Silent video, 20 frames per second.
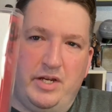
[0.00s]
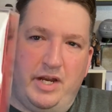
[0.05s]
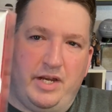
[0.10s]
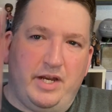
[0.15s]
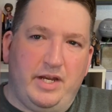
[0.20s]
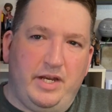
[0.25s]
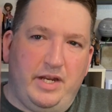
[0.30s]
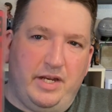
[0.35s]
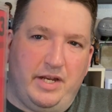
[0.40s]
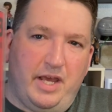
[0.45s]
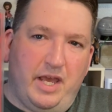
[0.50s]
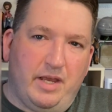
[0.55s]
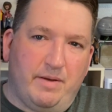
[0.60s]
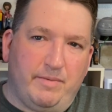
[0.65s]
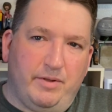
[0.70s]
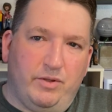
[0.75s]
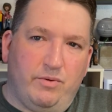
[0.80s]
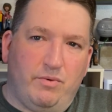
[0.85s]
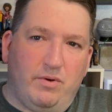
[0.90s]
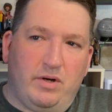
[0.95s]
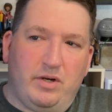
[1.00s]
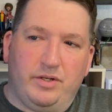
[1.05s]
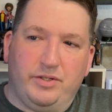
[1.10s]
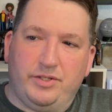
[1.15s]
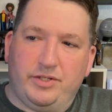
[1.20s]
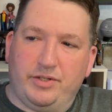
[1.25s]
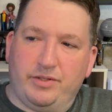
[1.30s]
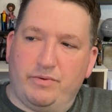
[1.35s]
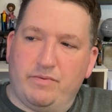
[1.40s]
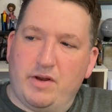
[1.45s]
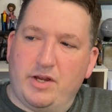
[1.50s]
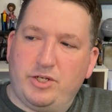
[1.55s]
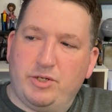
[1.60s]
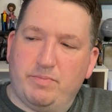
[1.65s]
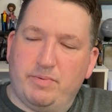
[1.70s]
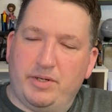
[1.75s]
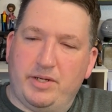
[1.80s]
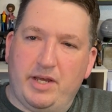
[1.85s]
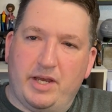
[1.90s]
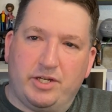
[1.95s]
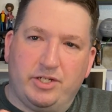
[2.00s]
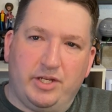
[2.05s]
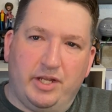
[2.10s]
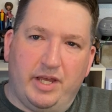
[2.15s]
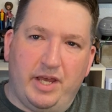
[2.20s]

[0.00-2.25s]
I didn't need to hang them on the wall. So the RetroProtection